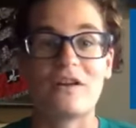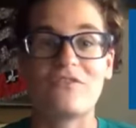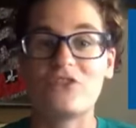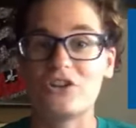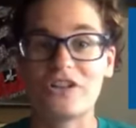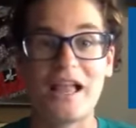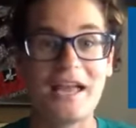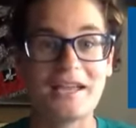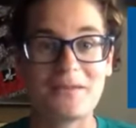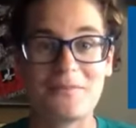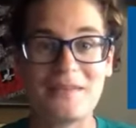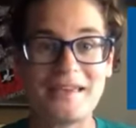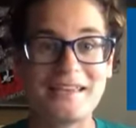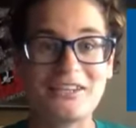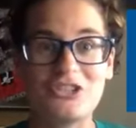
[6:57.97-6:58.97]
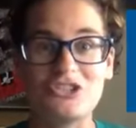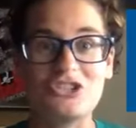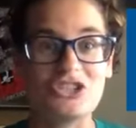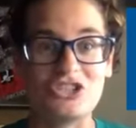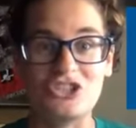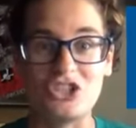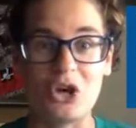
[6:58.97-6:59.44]
if you're like me and you
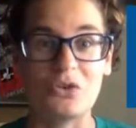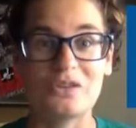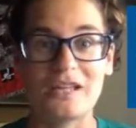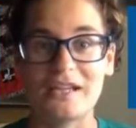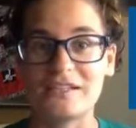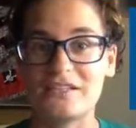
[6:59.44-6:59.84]
just don't like